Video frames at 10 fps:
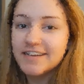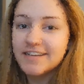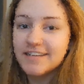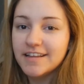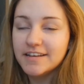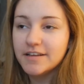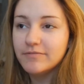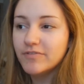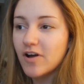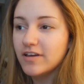didn't end
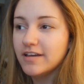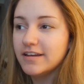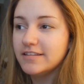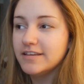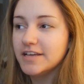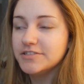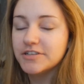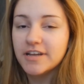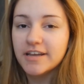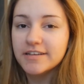up vlogging anything
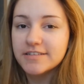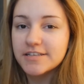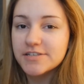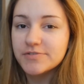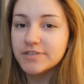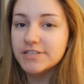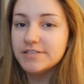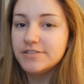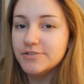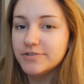yesterday because I didn't really
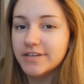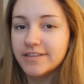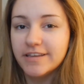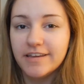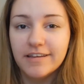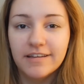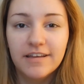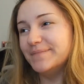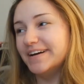do anything.